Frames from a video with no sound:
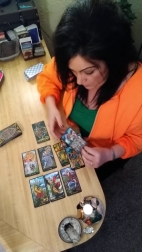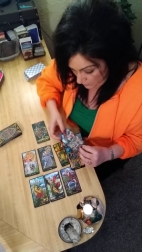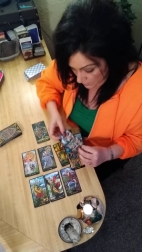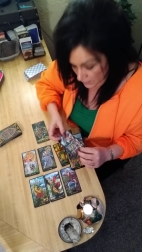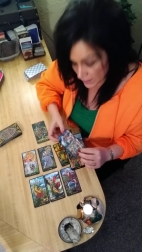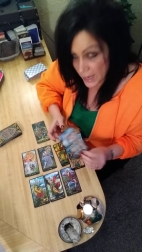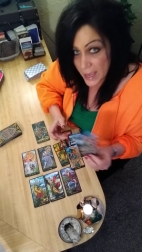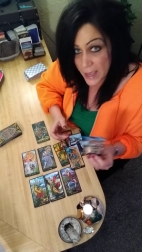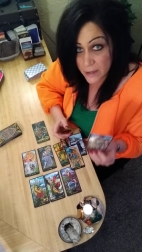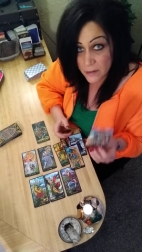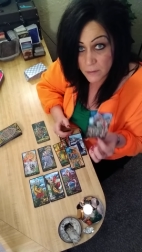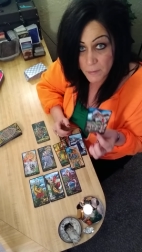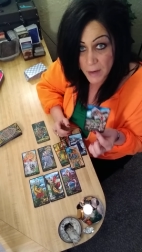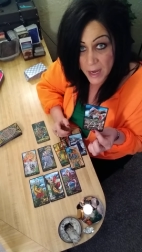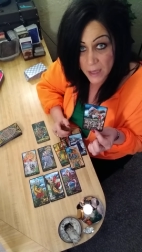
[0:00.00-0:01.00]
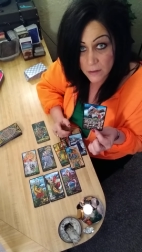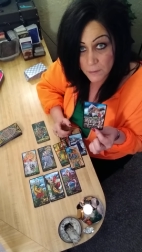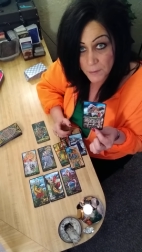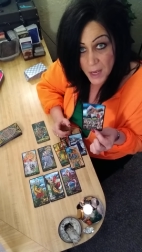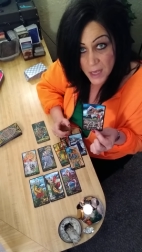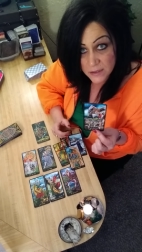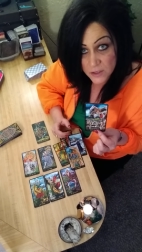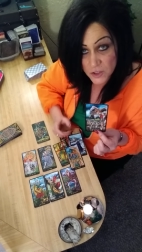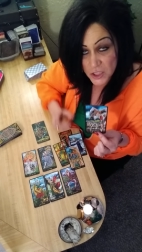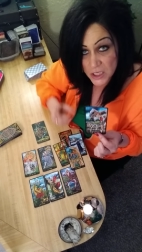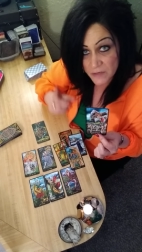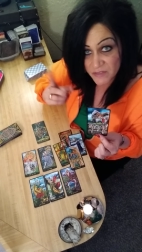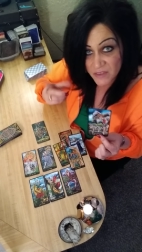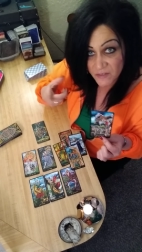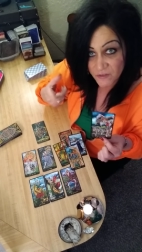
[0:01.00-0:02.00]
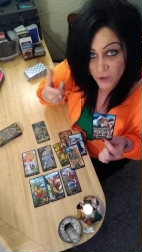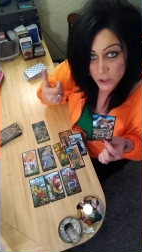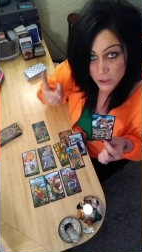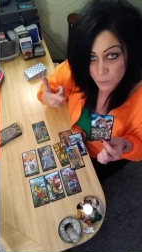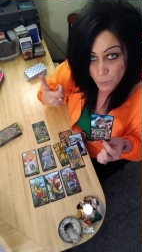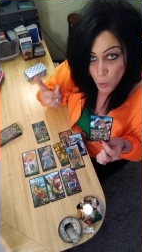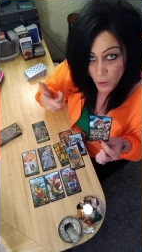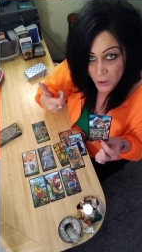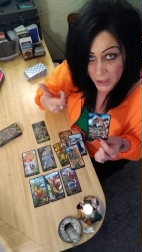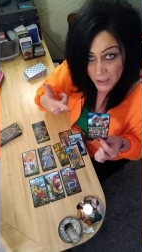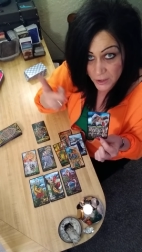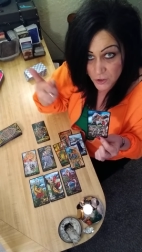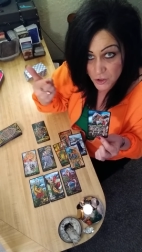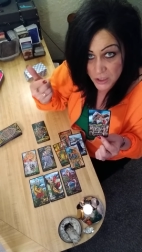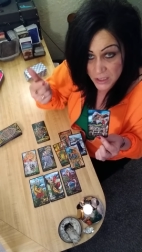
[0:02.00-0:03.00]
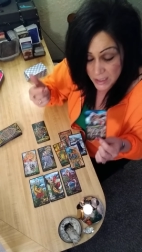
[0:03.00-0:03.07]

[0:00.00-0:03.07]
The head, the man, the boss, the chief, the firstborn energy